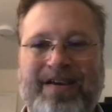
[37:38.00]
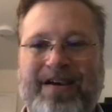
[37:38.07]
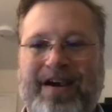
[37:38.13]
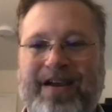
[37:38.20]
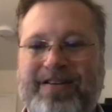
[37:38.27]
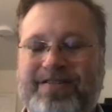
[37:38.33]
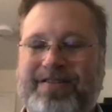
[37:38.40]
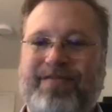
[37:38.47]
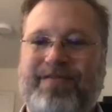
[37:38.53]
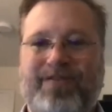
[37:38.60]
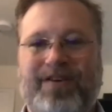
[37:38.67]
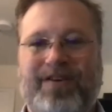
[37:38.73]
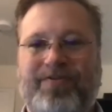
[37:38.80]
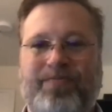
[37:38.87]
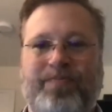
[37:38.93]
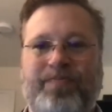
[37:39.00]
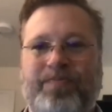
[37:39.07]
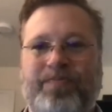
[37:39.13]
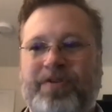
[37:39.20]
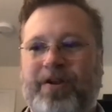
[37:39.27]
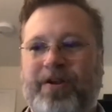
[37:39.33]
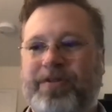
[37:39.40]
I discover that
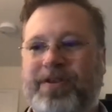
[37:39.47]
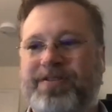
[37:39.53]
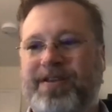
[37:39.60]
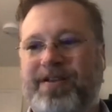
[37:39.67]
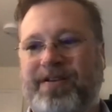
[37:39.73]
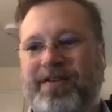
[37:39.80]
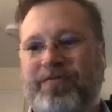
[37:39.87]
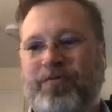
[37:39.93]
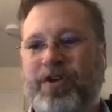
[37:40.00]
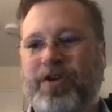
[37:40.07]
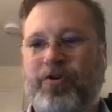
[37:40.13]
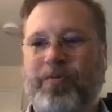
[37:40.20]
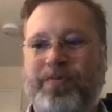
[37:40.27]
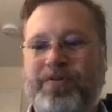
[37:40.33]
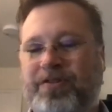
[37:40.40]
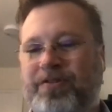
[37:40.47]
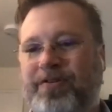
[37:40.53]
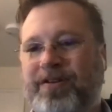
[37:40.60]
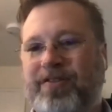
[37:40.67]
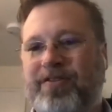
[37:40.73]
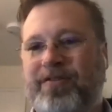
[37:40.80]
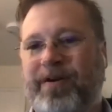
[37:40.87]
you know these things we can almost
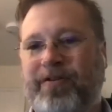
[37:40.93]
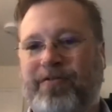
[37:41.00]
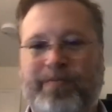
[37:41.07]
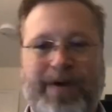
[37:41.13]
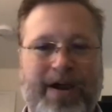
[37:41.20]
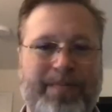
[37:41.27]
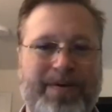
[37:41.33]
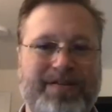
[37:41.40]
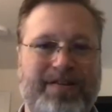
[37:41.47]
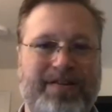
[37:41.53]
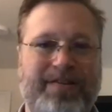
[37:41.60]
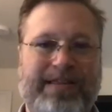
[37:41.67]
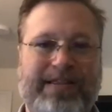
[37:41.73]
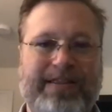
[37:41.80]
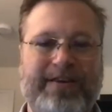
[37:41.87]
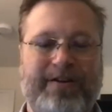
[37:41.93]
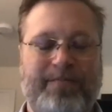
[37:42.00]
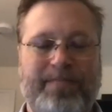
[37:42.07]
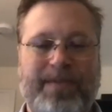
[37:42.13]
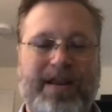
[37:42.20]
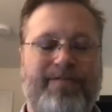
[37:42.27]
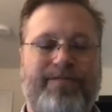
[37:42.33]
look at the microbiome as a little
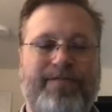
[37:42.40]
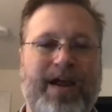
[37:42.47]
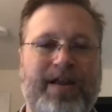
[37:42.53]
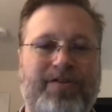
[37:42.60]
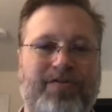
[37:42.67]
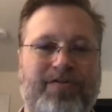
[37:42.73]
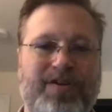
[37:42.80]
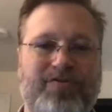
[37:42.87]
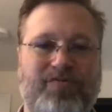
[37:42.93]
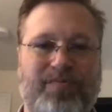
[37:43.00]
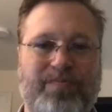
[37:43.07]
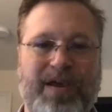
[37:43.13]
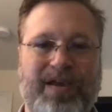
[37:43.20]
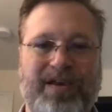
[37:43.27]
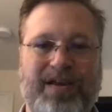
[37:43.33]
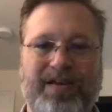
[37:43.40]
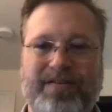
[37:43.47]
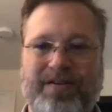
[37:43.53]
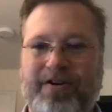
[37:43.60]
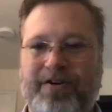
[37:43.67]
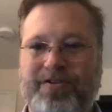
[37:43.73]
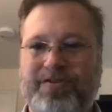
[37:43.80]
mini factories for making
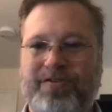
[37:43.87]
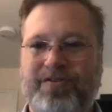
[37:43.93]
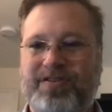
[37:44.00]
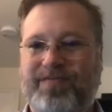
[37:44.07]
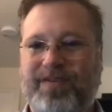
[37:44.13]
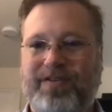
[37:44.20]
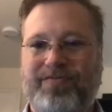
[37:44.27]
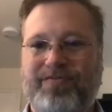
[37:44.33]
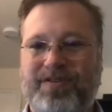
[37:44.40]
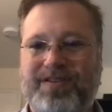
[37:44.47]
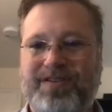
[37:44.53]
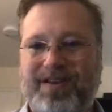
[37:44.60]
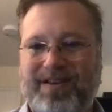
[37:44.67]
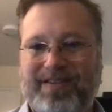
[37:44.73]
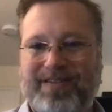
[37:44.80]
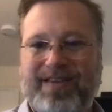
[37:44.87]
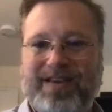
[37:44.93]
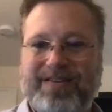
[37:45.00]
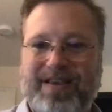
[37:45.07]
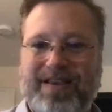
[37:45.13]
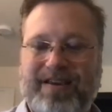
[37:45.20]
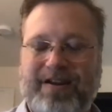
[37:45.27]
all sorts of interesting
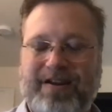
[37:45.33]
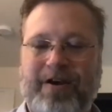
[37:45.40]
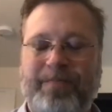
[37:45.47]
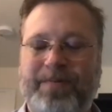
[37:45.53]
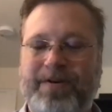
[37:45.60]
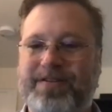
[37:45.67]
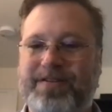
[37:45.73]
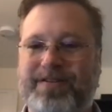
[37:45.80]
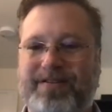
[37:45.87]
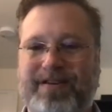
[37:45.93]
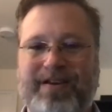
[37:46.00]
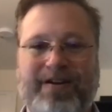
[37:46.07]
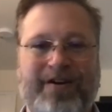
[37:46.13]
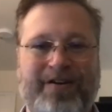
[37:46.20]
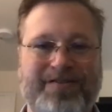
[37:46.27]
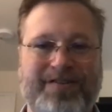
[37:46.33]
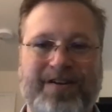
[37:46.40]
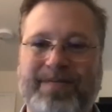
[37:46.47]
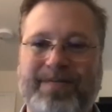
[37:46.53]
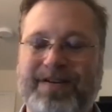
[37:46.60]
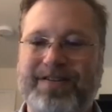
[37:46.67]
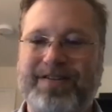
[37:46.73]
things that can help us in our
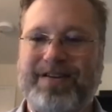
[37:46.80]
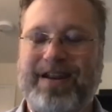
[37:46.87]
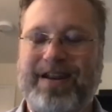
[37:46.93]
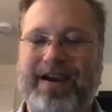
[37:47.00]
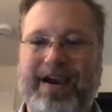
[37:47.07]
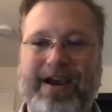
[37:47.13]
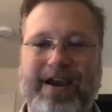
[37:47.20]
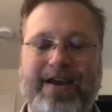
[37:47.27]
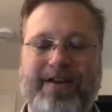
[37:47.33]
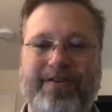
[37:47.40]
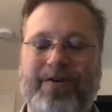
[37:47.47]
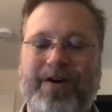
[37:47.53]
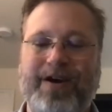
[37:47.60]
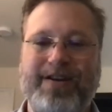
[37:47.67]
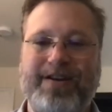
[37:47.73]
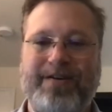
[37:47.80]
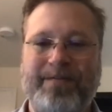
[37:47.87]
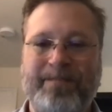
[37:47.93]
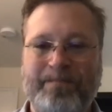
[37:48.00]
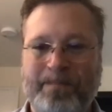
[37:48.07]
stomachs. And I had no idea